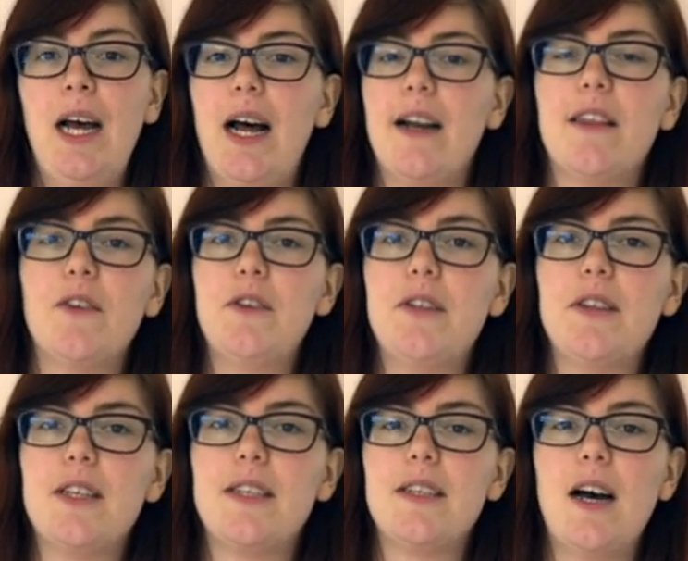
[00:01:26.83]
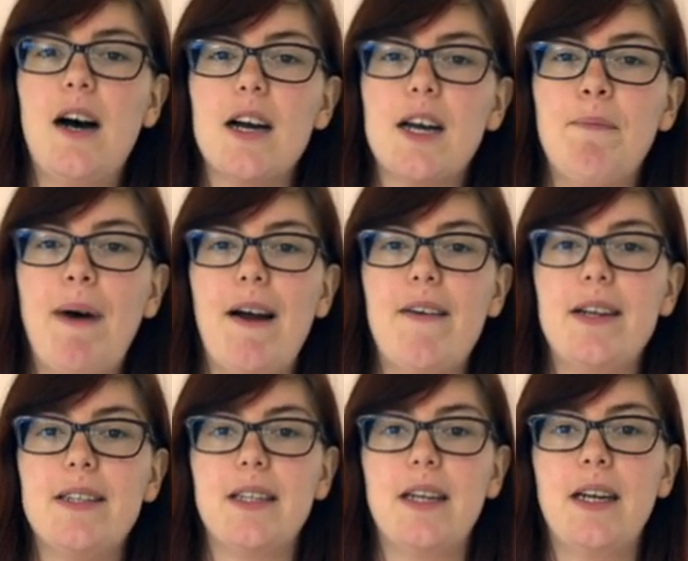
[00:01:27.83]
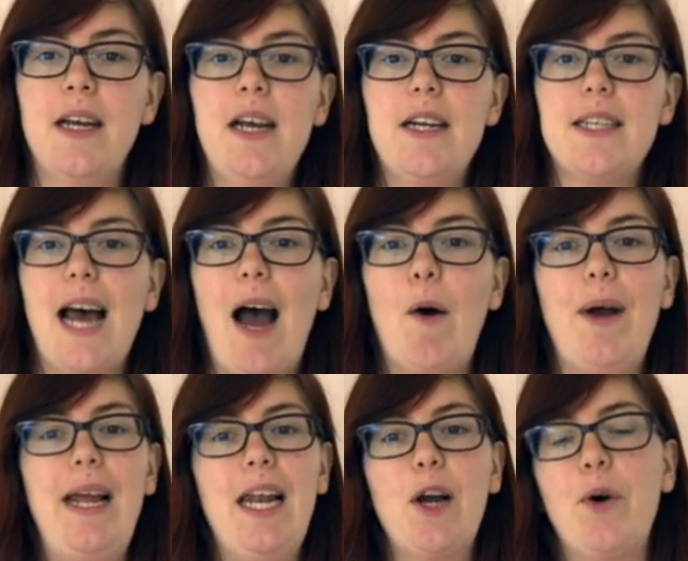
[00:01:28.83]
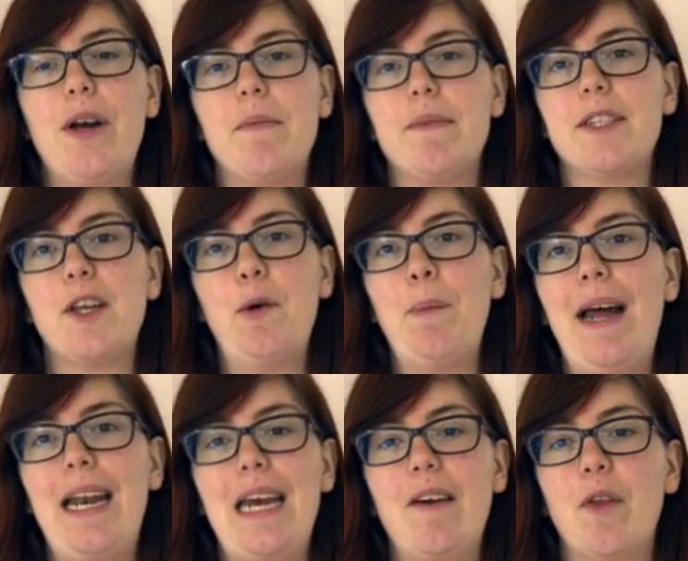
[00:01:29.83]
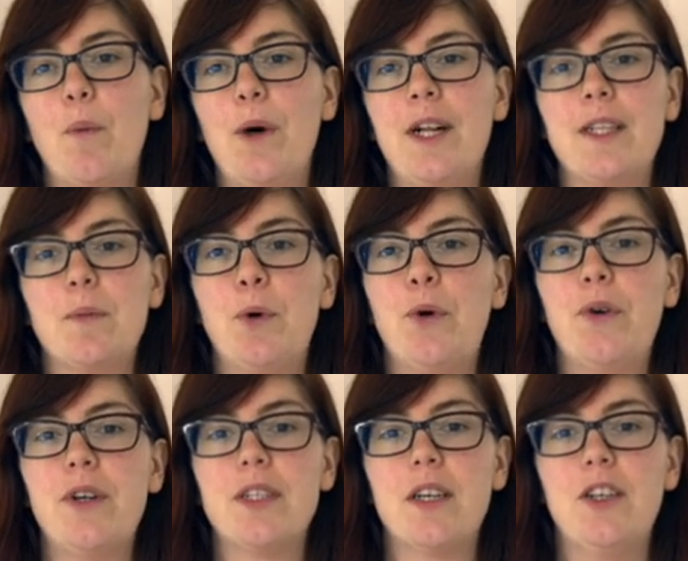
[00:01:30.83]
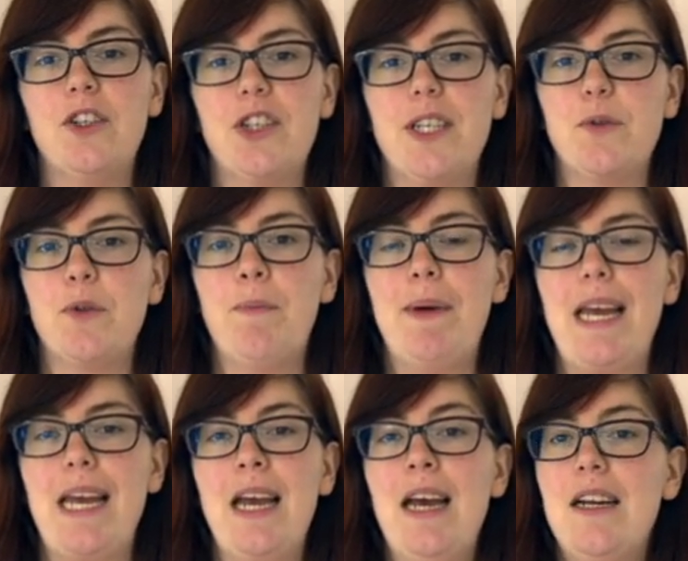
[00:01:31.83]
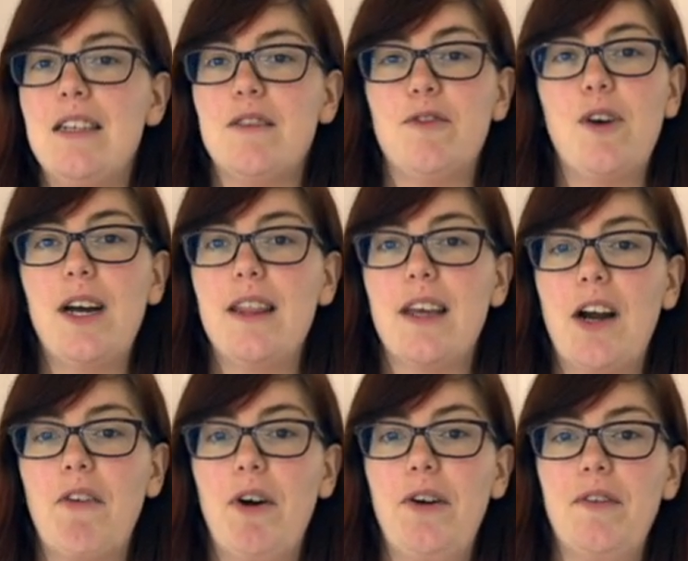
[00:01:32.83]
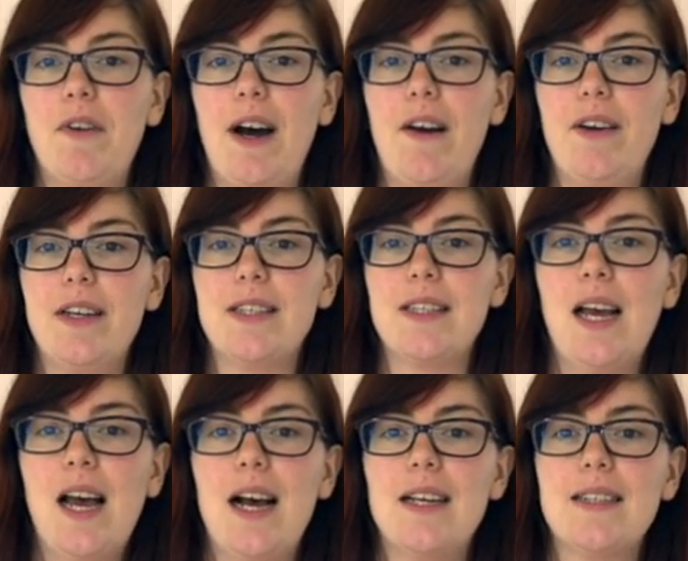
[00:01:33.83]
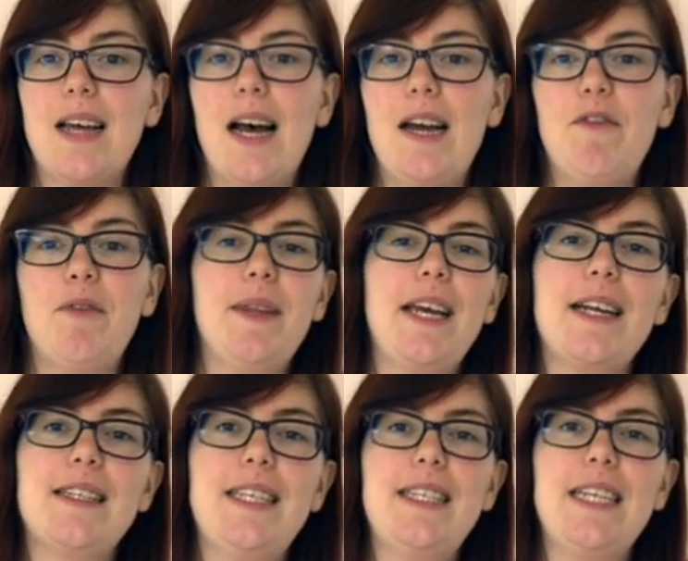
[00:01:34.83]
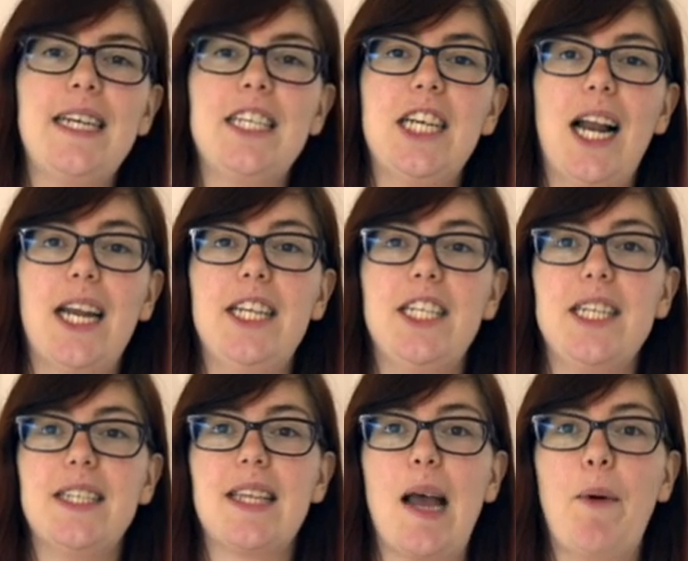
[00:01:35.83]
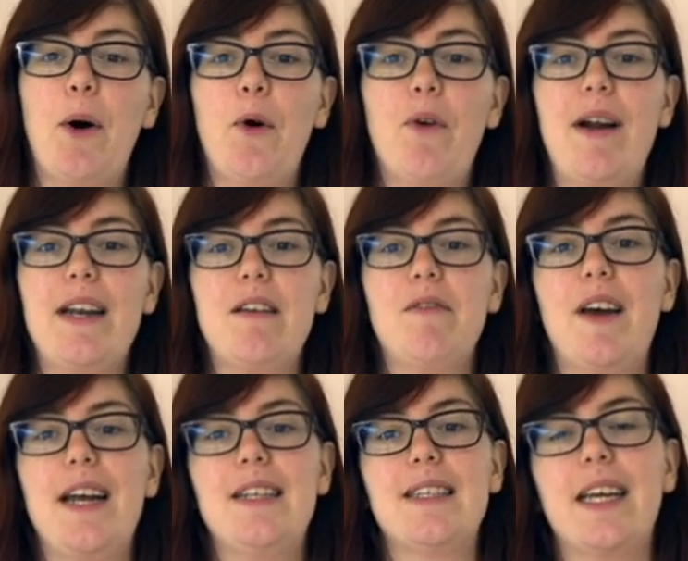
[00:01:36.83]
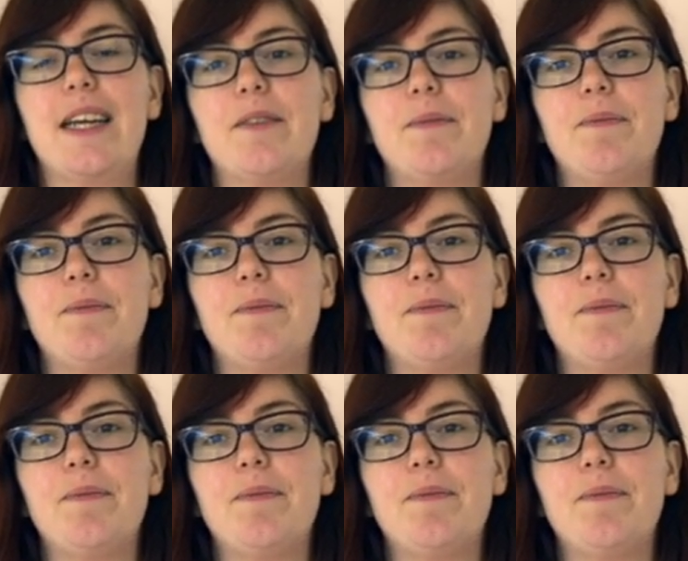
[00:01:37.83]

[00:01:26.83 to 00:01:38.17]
and thought of the stark comparison to how ill-equipped so many of the world's poorest countries would be to fight the coronavirus, aside from the existing challenges they were already facing.